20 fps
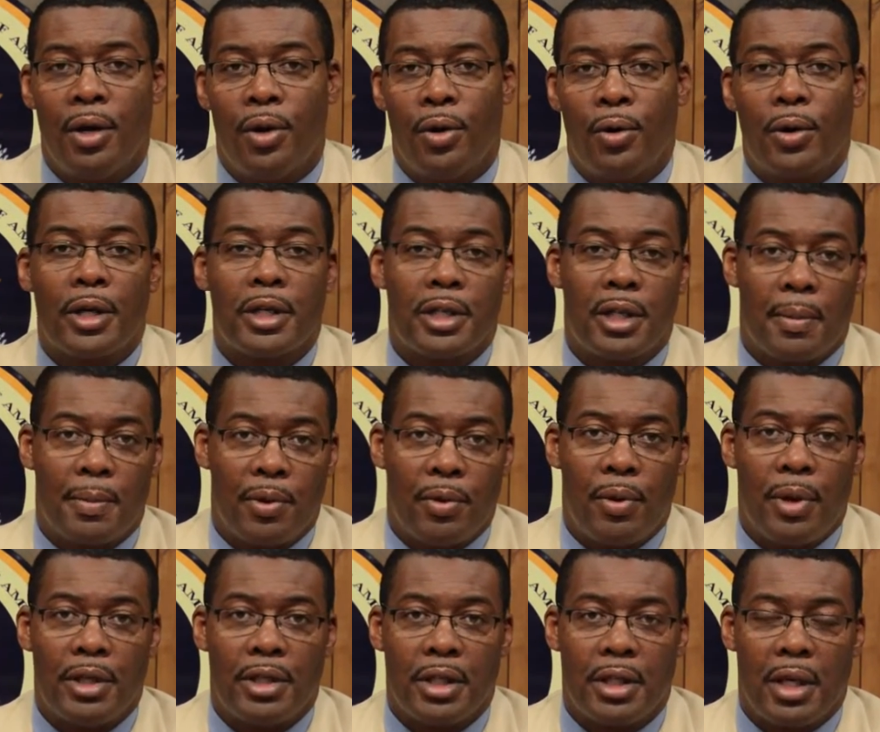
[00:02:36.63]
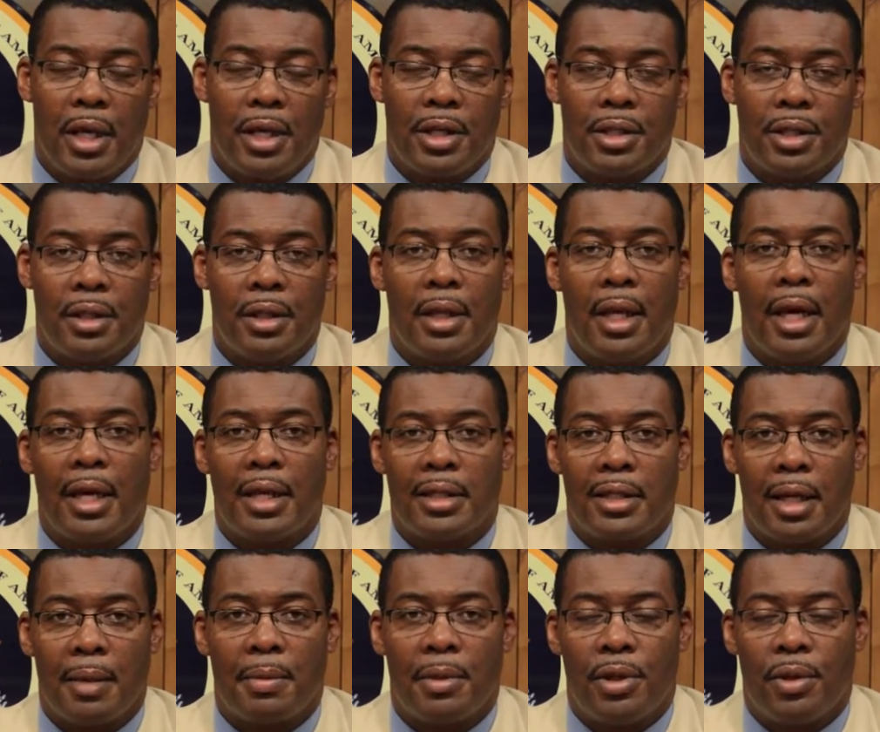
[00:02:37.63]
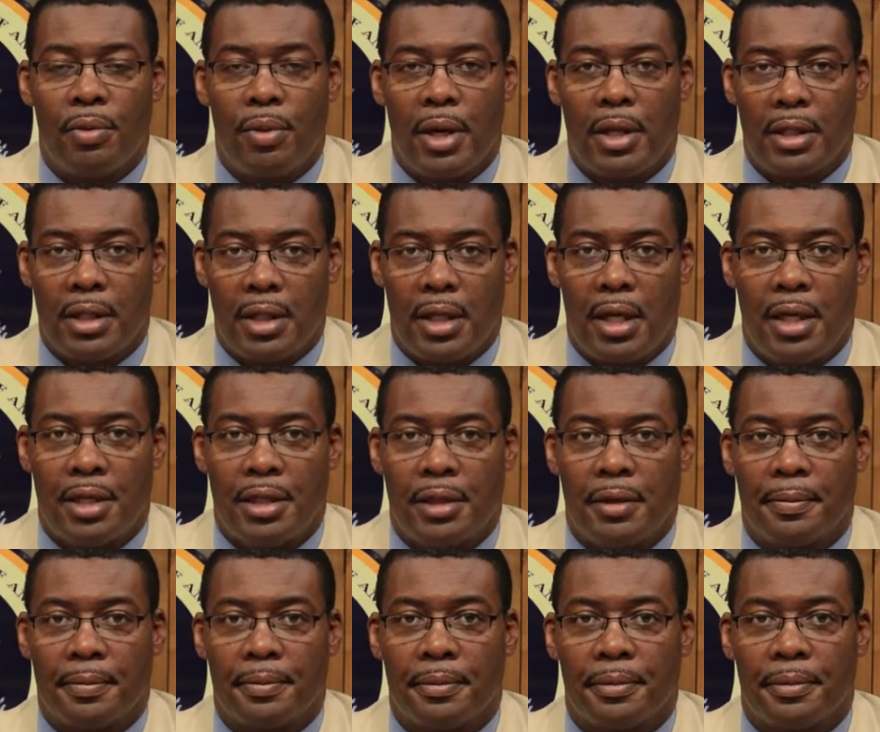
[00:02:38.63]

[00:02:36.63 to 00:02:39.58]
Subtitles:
or accept the resignation. They accepted the resignation.